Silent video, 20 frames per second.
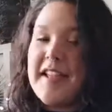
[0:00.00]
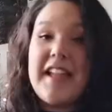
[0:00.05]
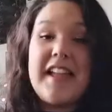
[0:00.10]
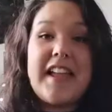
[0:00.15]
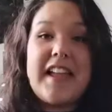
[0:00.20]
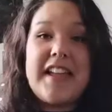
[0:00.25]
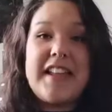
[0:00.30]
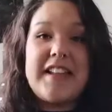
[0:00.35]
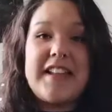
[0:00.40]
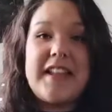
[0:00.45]

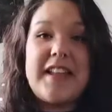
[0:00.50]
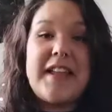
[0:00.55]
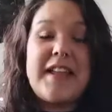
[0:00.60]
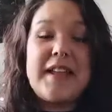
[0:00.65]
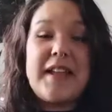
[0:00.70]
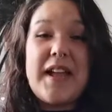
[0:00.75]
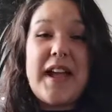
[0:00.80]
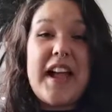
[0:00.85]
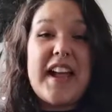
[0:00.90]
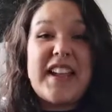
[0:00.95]
and
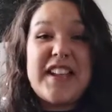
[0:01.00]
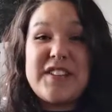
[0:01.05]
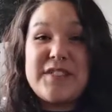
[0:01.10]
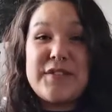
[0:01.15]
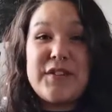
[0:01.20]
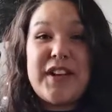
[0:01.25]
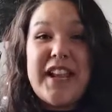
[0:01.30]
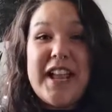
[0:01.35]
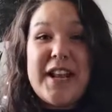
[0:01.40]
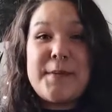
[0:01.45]
I can
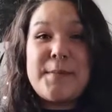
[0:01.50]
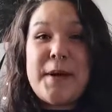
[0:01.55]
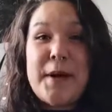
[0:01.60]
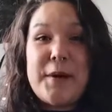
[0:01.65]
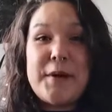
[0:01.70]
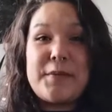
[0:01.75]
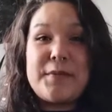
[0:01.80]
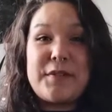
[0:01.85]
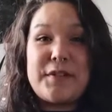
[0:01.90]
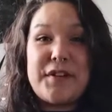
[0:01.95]
forget
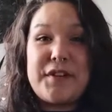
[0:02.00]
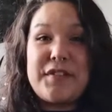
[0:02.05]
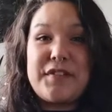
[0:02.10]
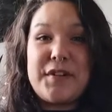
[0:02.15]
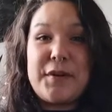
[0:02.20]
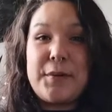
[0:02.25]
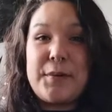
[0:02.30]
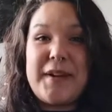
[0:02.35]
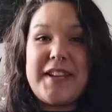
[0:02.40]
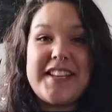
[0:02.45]
about him for a
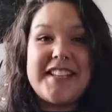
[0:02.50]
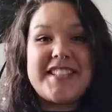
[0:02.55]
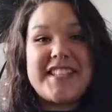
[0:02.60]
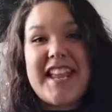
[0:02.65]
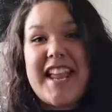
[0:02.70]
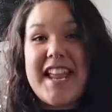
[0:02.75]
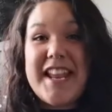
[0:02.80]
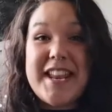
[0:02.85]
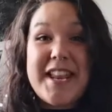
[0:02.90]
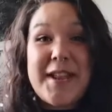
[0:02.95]
few weeks
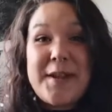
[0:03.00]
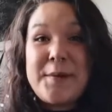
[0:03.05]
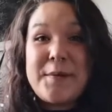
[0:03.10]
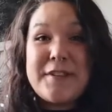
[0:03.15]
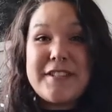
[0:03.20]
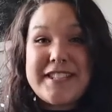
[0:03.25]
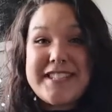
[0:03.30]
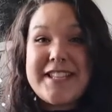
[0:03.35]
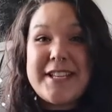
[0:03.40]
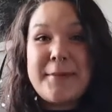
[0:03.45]
and he
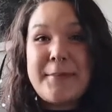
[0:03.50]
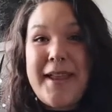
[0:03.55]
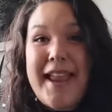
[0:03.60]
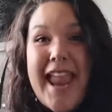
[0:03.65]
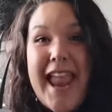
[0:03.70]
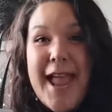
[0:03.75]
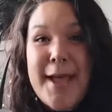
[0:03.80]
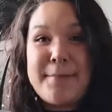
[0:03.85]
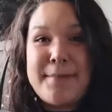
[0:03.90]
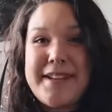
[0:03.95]
will still be
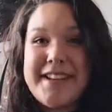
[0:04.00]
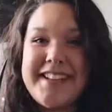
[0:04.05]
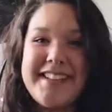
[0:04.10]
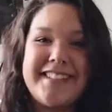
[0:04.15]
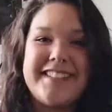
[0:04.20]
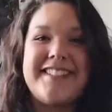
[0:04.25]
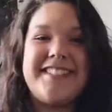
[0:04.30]
happy.